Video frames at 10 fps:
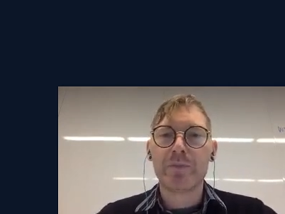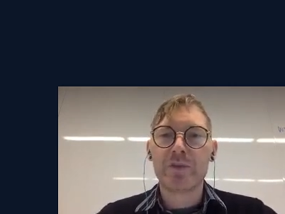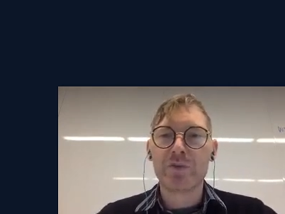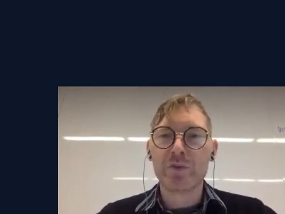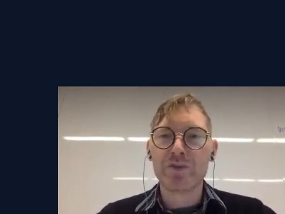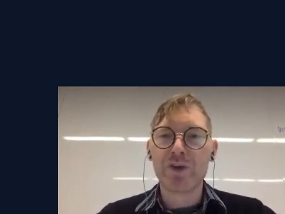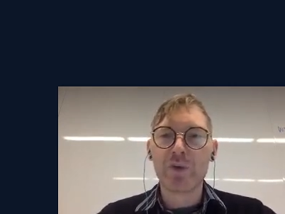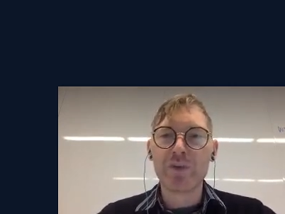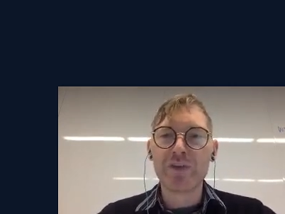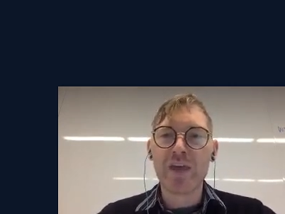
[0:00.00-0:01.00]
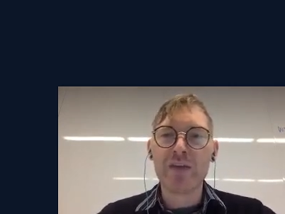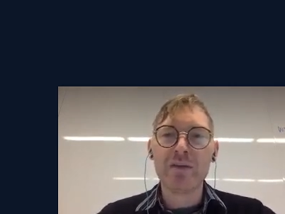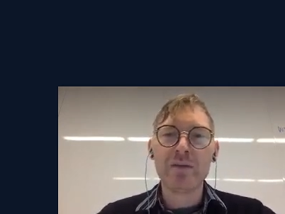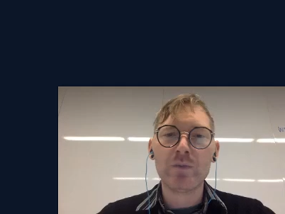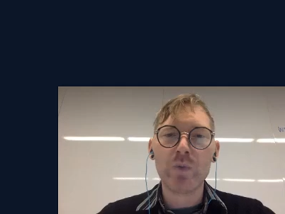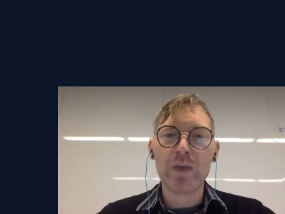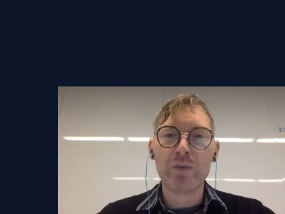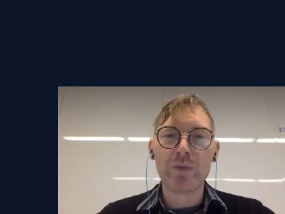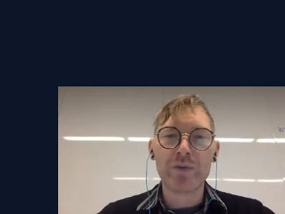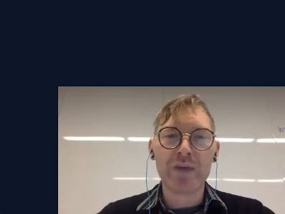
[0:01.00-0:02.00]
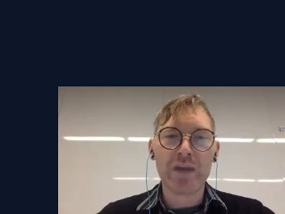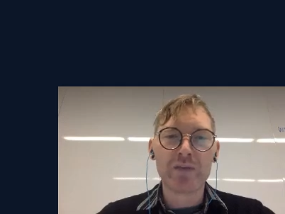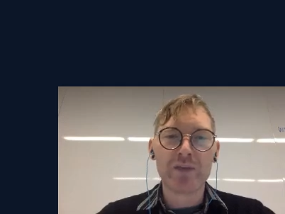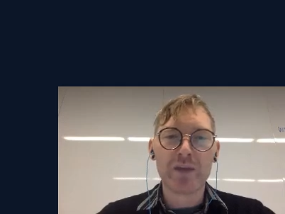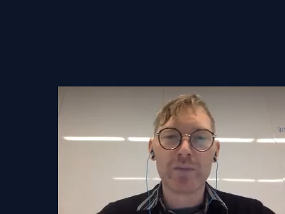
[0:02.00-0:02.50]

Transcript: So we start with 10, we end with negative 10.